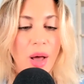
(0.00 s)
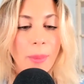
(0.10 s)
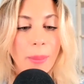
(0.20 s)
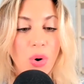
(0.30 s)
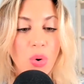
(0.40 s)

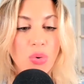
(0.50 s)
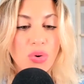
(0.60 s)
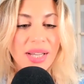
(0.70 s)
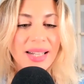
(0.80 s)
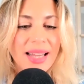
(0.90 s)

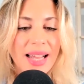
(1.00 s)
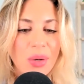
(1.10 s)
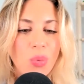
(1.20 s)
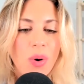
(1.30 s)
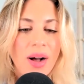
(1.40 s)
pouring
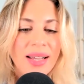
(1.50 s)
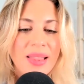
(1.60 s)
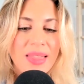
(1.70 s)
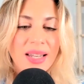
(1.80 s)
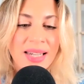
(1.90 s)
like
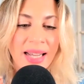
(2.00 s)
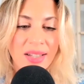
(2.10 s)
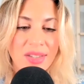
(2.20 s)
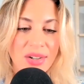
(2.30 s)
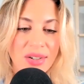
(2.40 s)
wine the
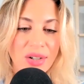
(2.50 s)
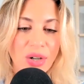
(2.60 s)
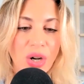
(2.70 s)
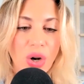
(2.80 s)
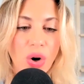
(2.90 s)
nectar,
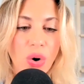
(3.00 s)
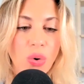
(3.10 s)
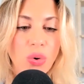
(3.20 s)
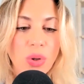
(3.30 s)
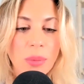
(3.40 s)

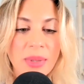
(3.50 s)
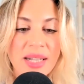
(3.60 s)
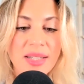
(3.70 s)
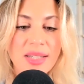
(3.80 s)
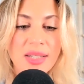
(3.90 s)
all
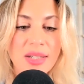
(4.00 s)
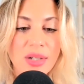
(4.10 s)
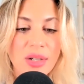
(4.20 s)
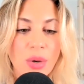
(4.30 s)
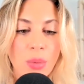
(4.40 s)
mixed
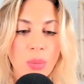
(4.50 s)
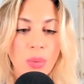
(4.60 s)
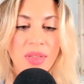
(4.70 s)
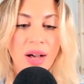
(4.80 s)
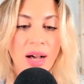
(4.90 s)

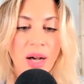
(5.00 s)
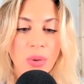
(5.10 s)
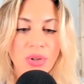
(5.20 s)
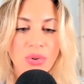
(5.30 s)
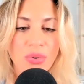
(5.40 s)
with
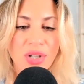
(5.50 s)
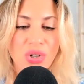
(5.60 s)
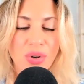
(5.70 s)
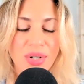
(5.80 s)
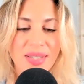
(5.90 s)
our
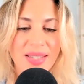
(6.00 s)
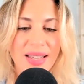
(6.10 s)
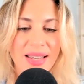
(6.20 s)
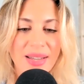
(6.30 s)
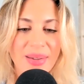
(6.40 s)
rejoicing.